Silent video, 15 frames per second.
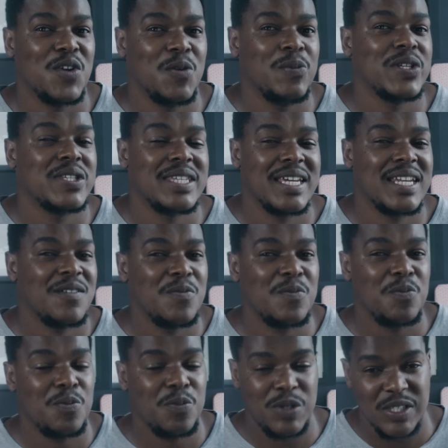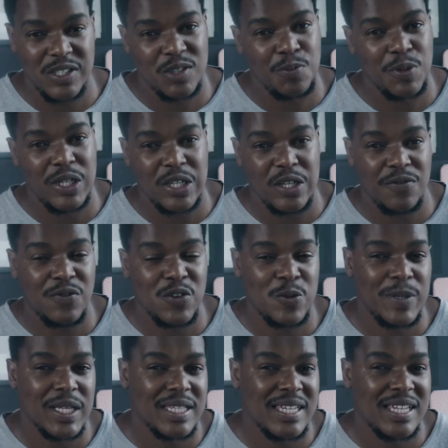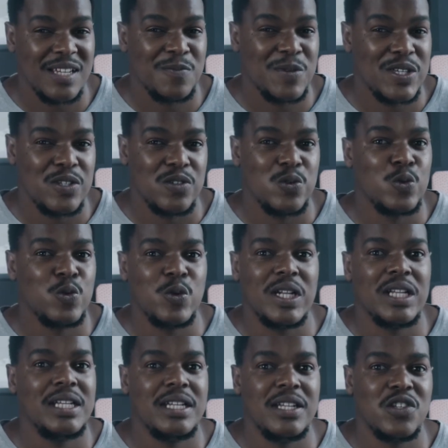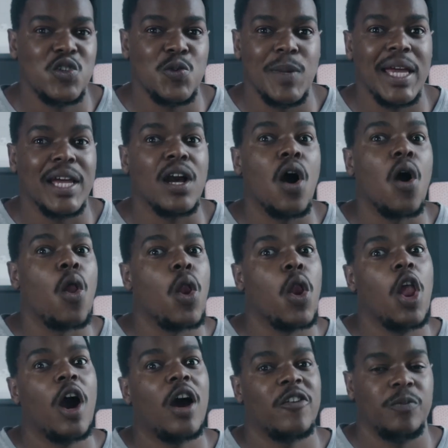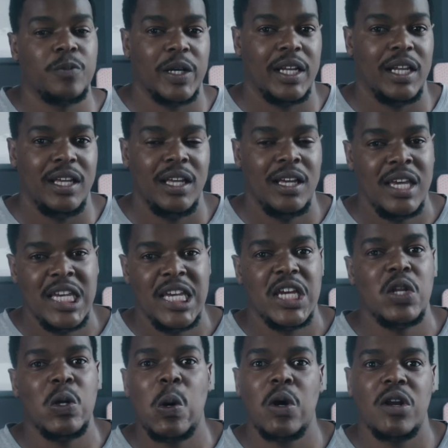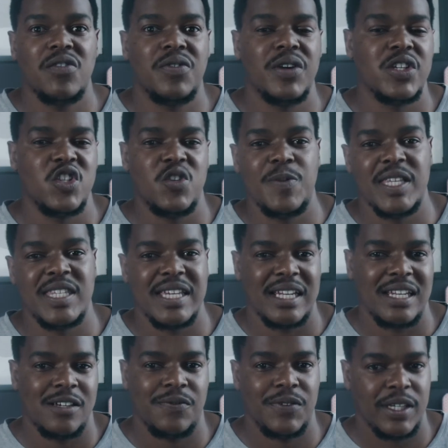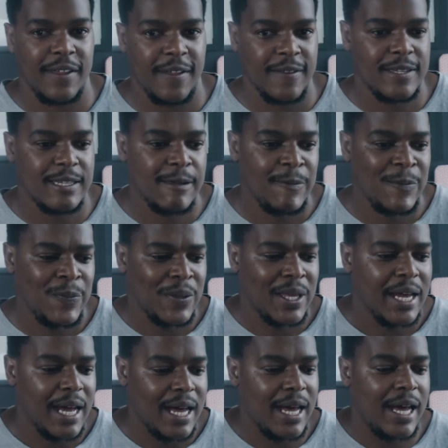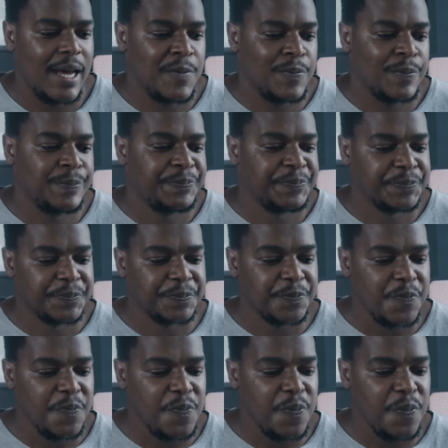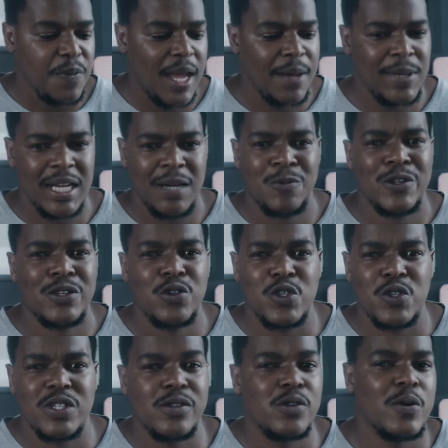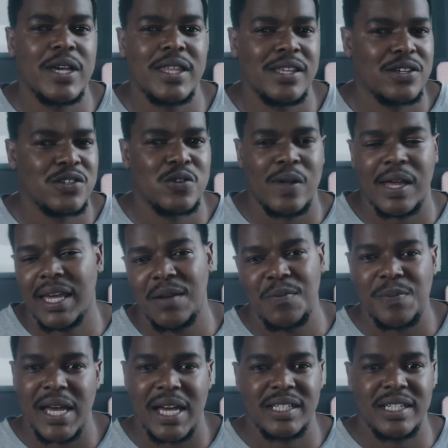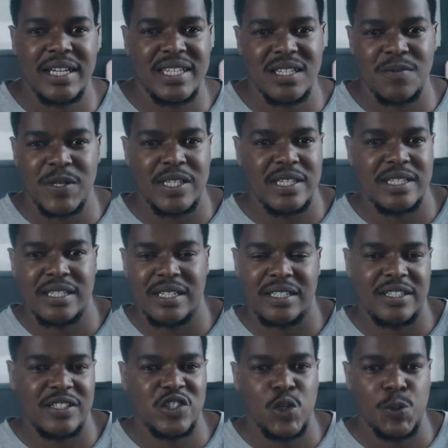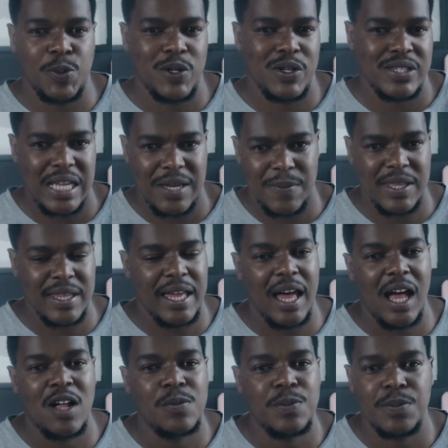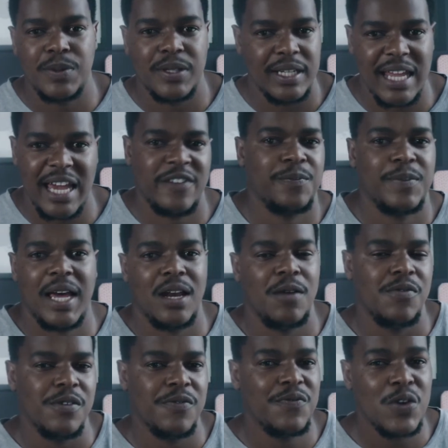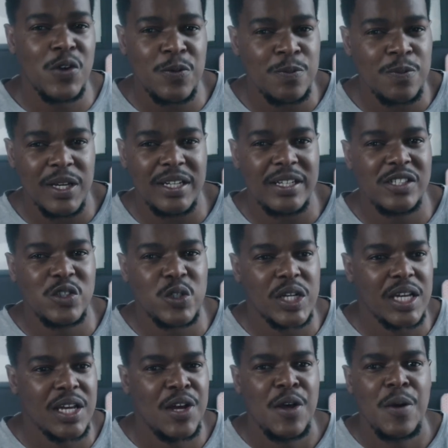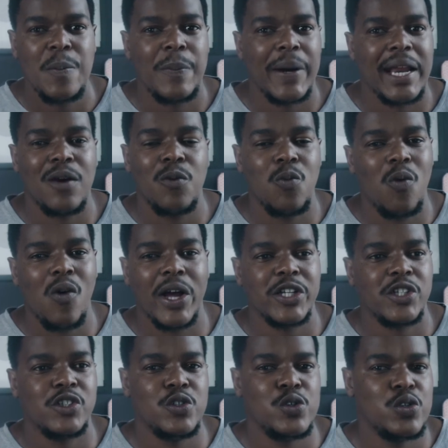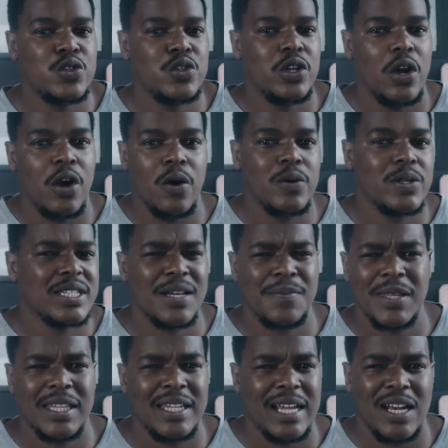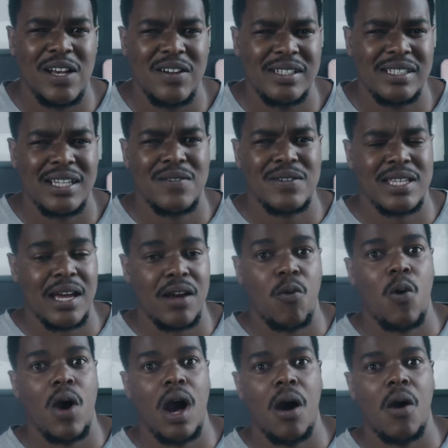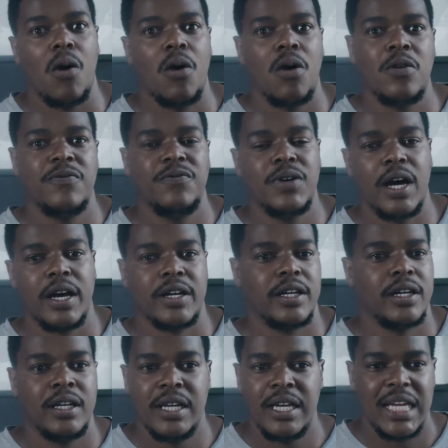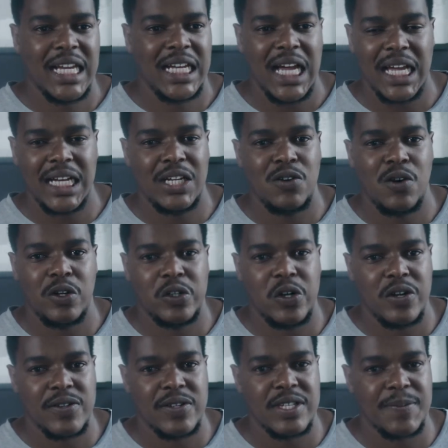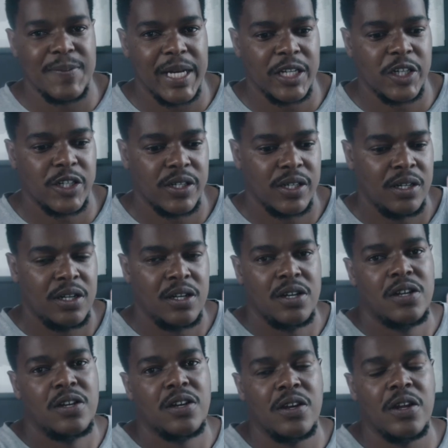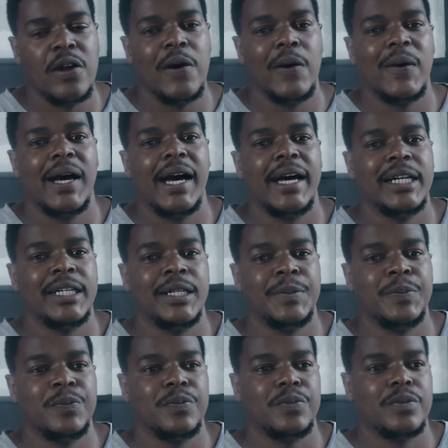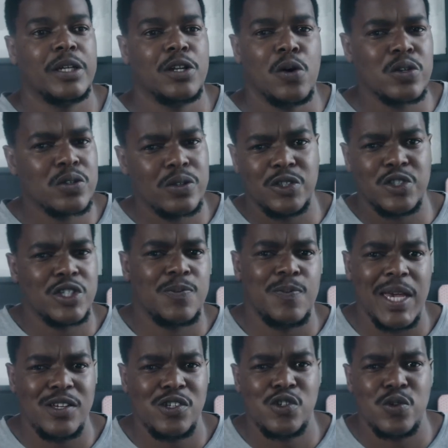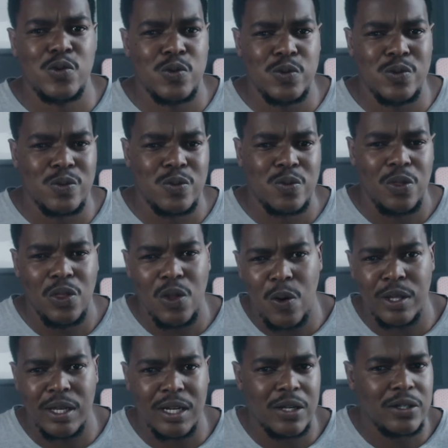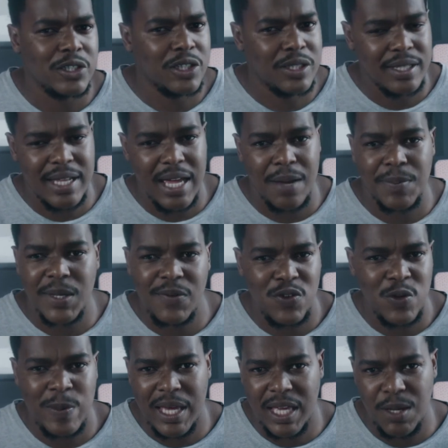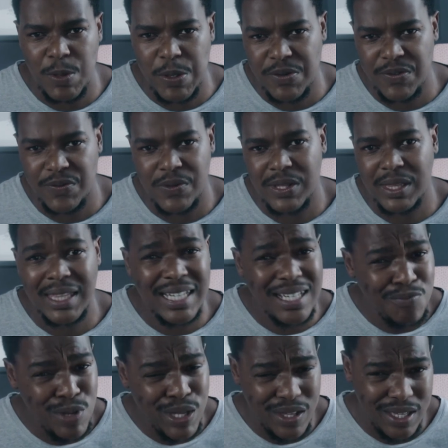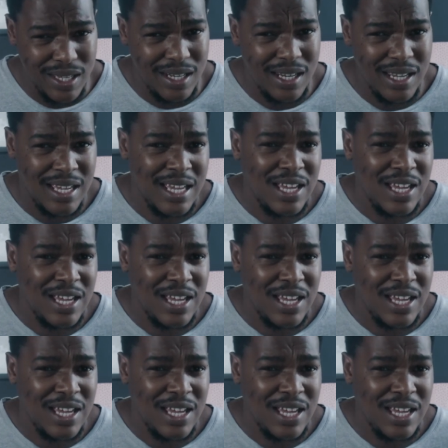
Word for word: from a distributing your film at cinemas. You really need to make a lot of money in order for it to be significant. I mean, I'm not doing this so I can bash exhibitors and distributors. I mean, they help the lifeblood of the film industry, but I want you to know it's something that I learned and I was like, wow, fuck, I didn't know it cost this much. You know, it also just makes you know it. Snap, if you make a movie for 3 million,